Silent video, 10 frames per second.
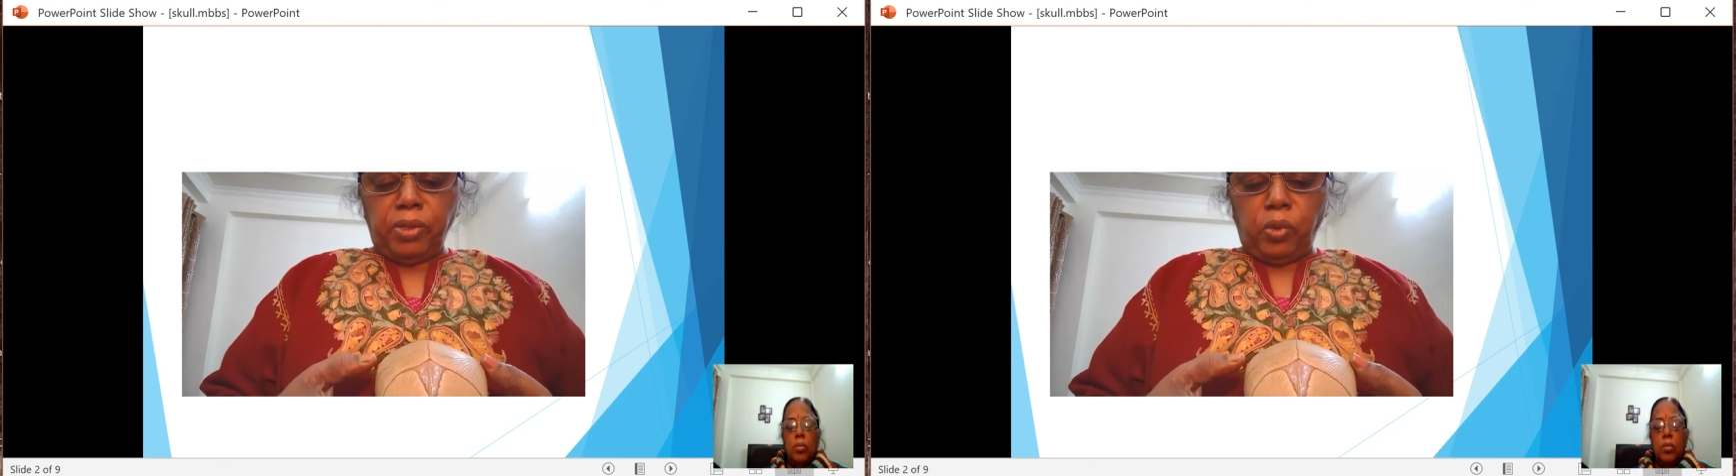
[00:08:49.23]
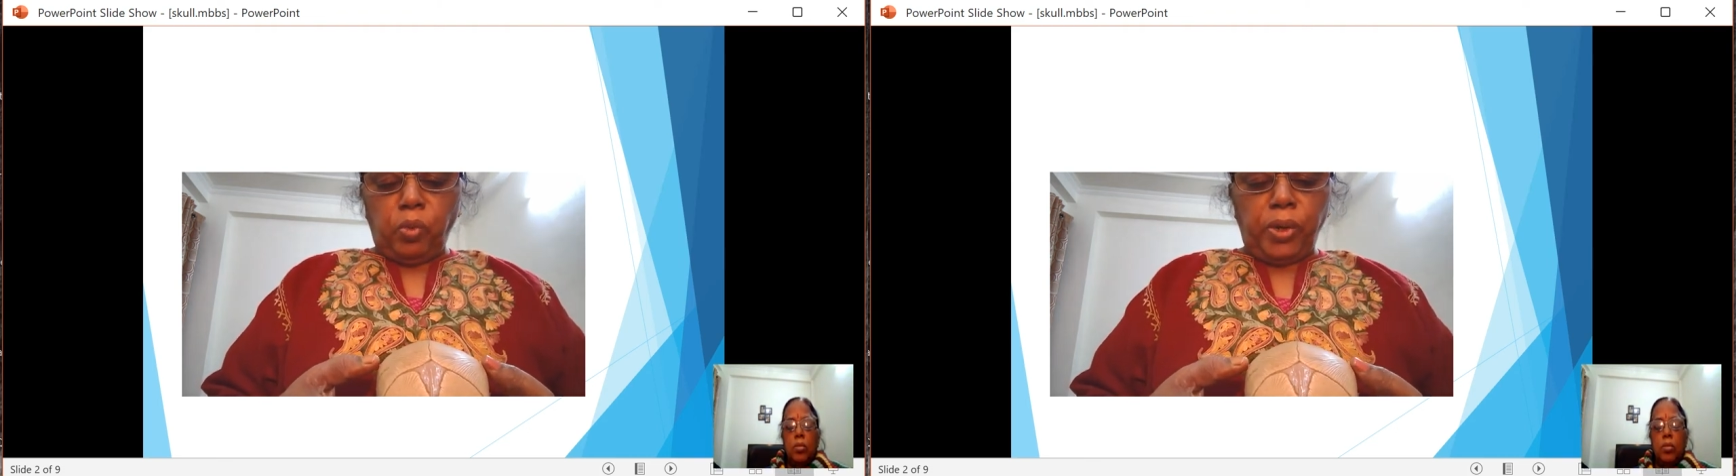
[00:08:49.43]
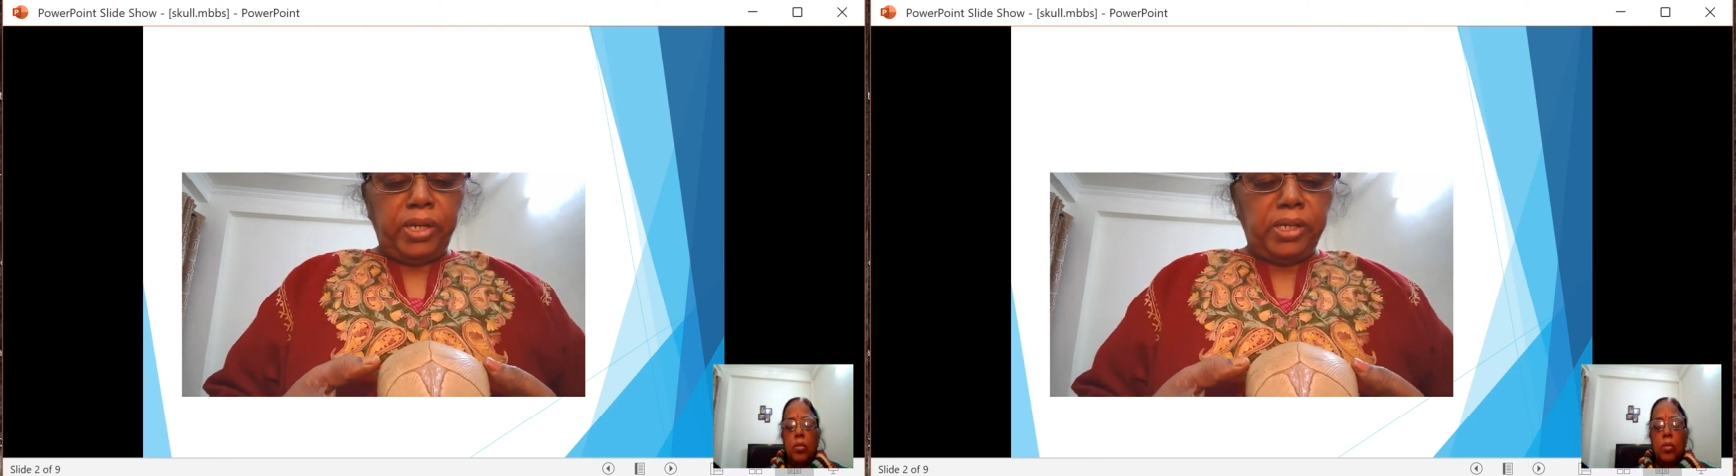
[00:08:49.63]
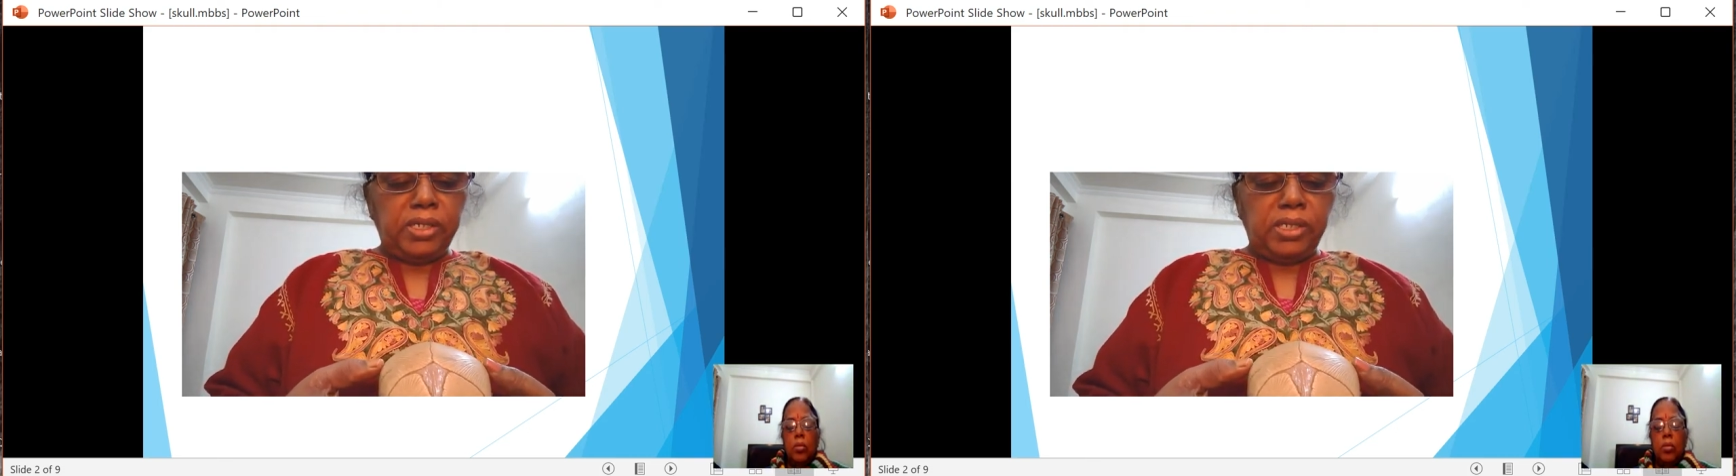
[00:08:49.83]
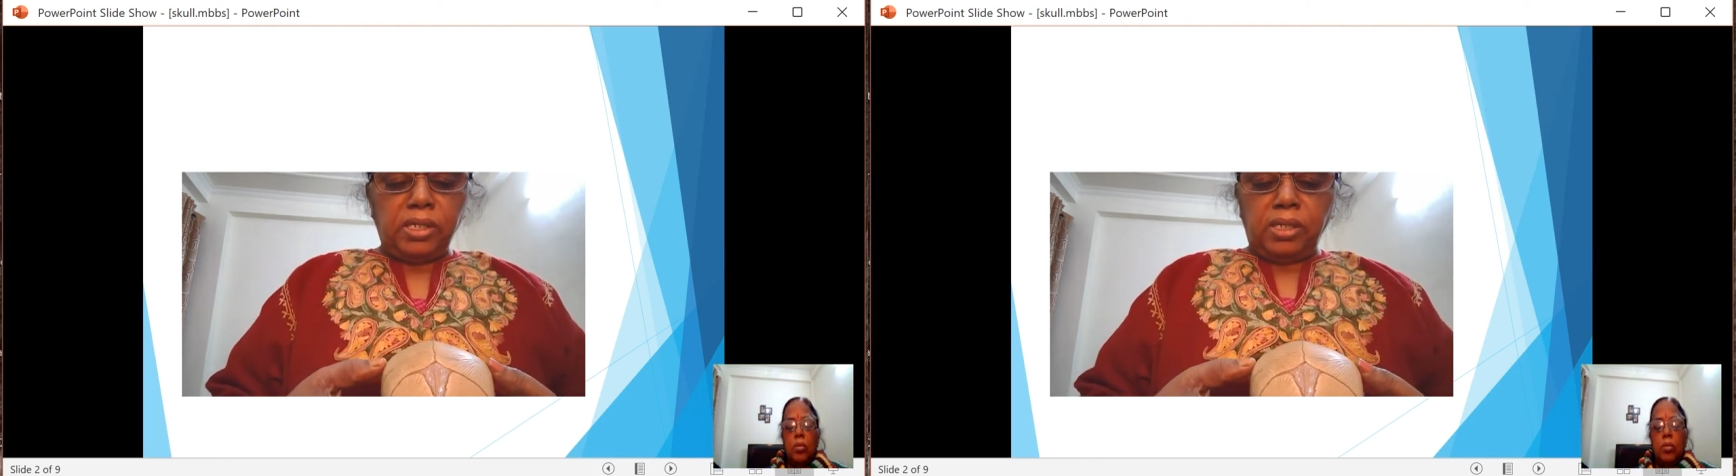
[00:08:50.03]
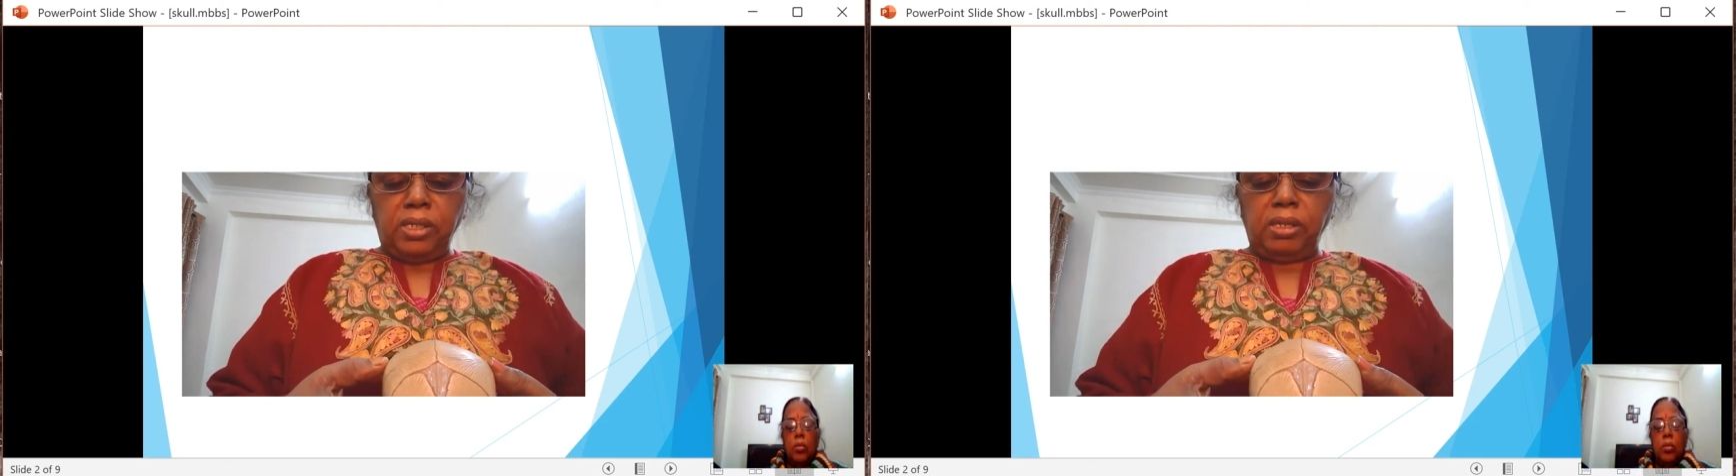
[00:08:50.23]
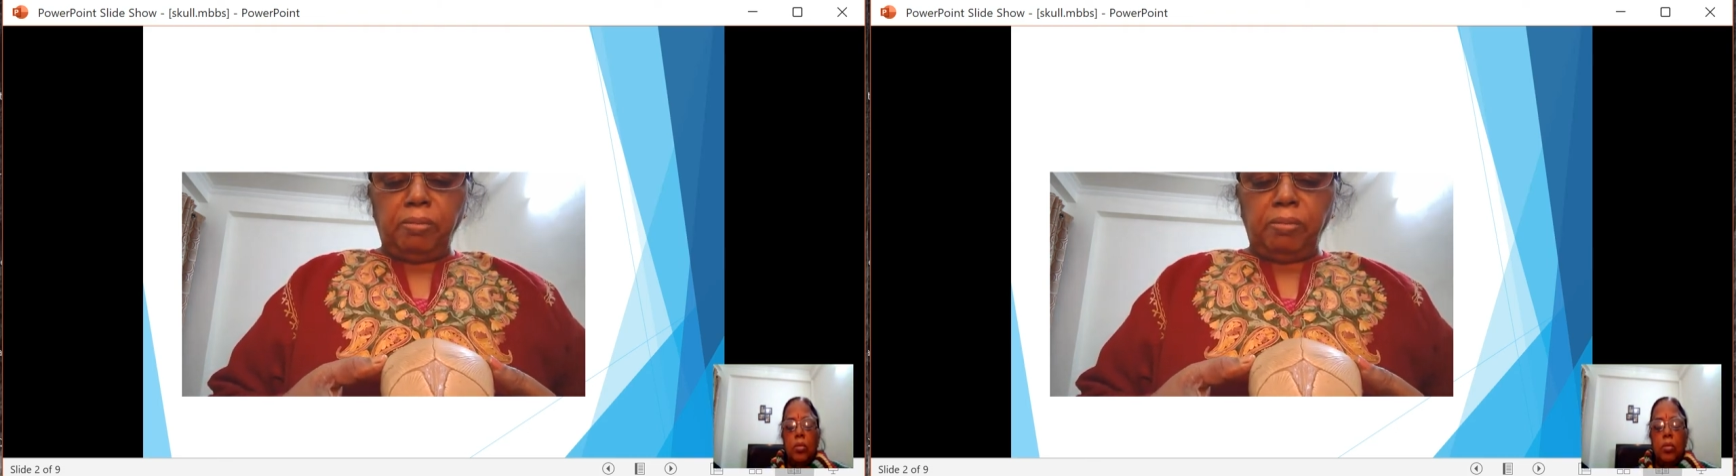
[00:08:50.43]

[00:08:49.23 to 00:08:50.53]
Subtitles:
one is the